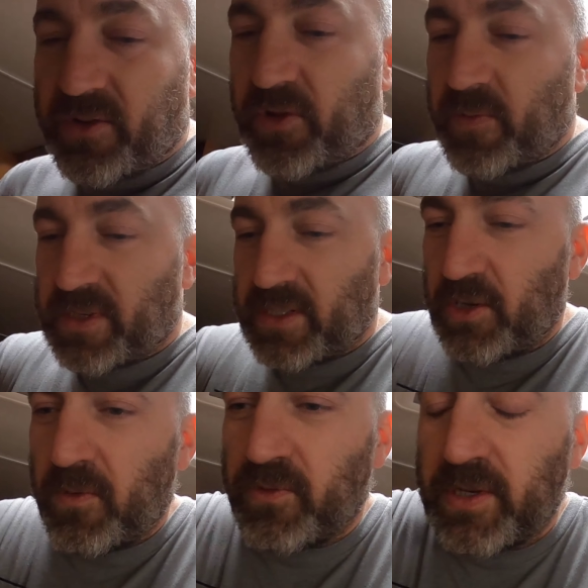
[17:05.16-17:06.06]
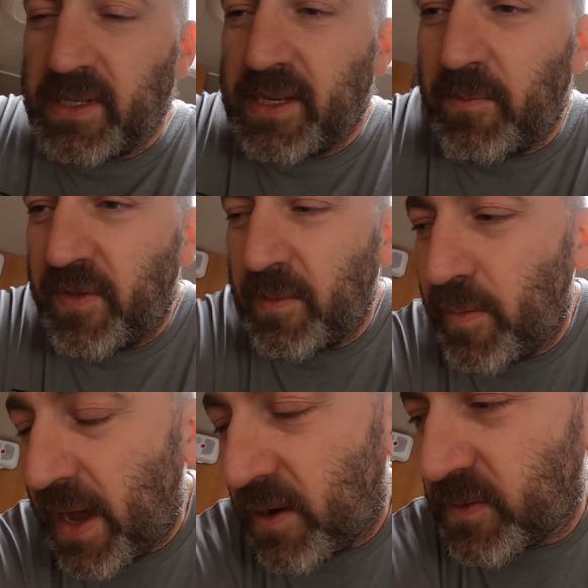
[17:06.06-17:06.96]
battery was 200 and
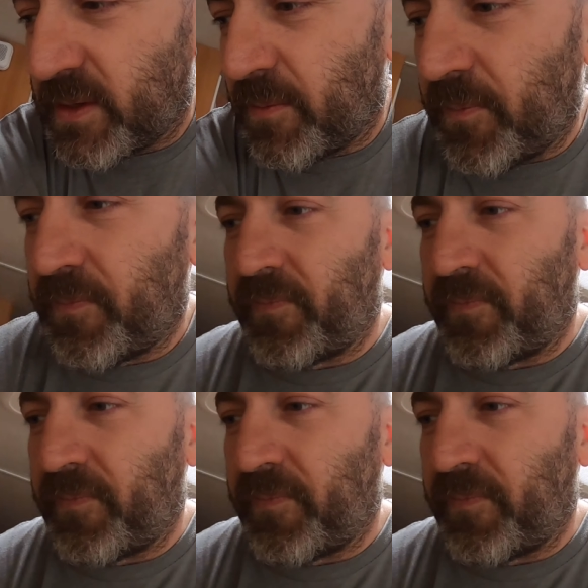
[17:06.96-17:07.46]
something pounds.